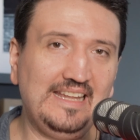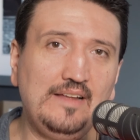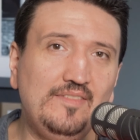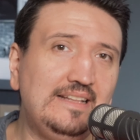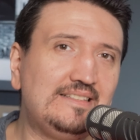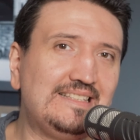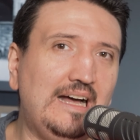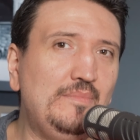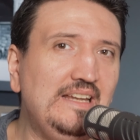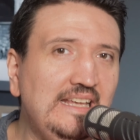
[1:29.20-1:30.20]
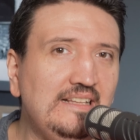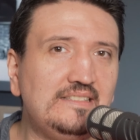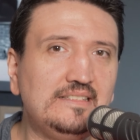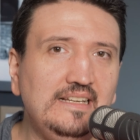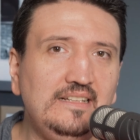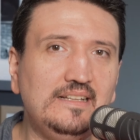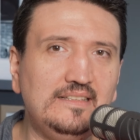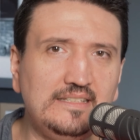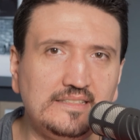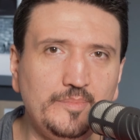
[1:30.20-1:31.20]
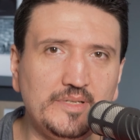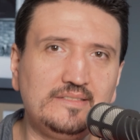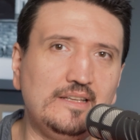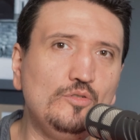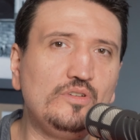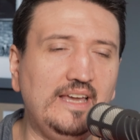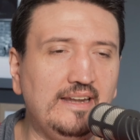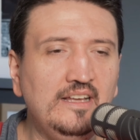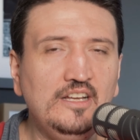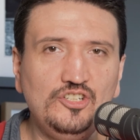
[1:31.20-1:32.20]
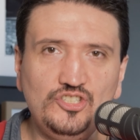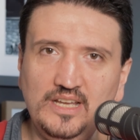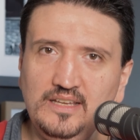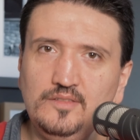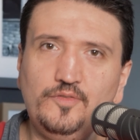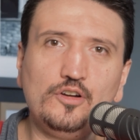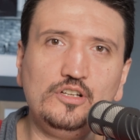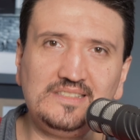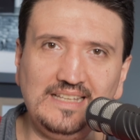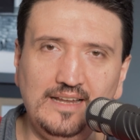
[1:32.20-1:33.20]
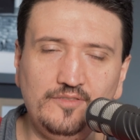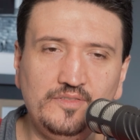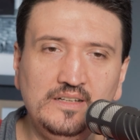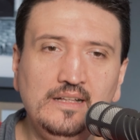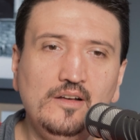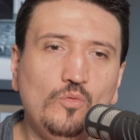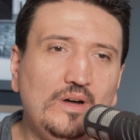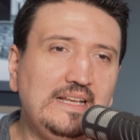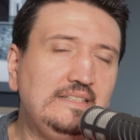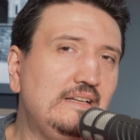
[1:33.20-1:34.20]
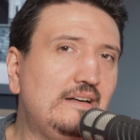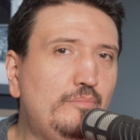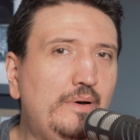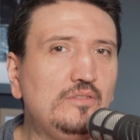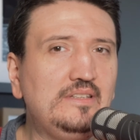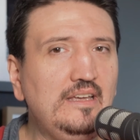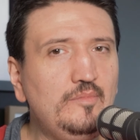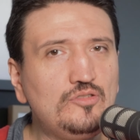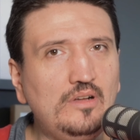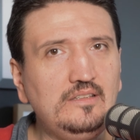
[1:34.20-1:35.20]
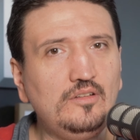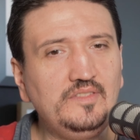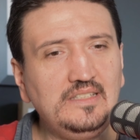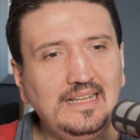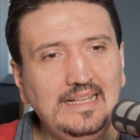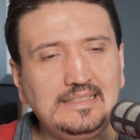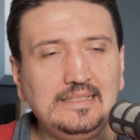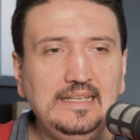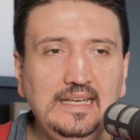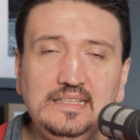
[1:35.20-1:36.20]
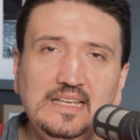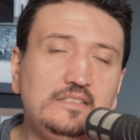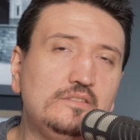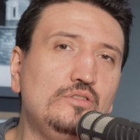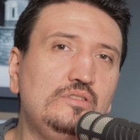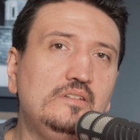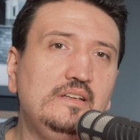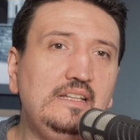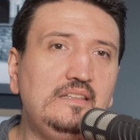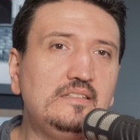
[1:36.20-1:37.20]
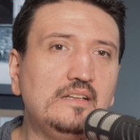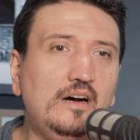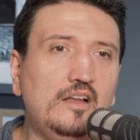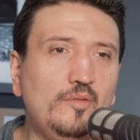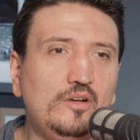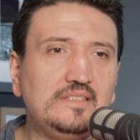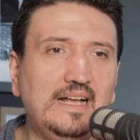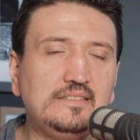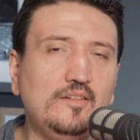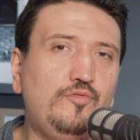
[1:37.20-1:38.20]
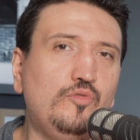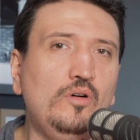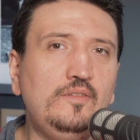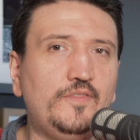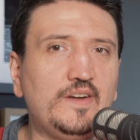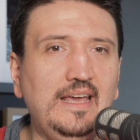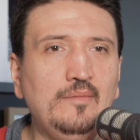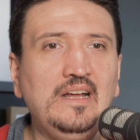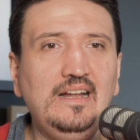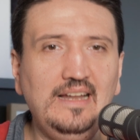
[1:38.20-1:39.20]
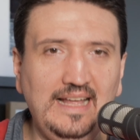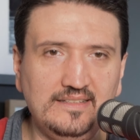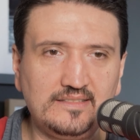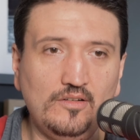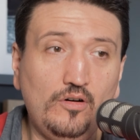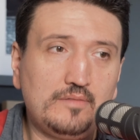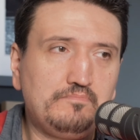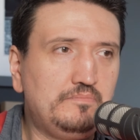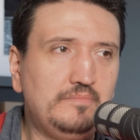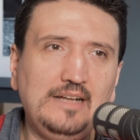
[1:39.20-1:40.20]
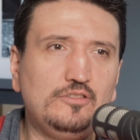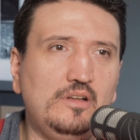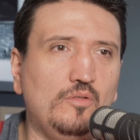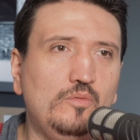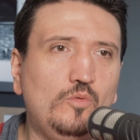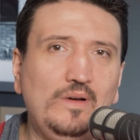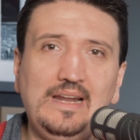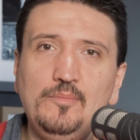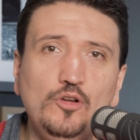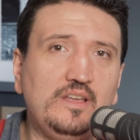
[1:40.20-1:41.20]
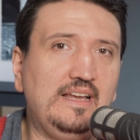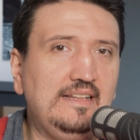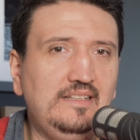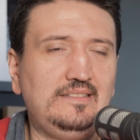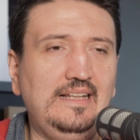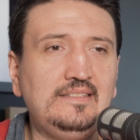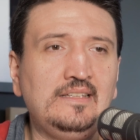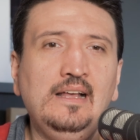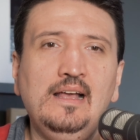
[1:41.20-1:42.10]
and I've left some links in the description so you can check it for yourself. What I think about the image quality of this lens, it is good. It is almost as a full frame lens, or I don't know, when I'm looking at this lens,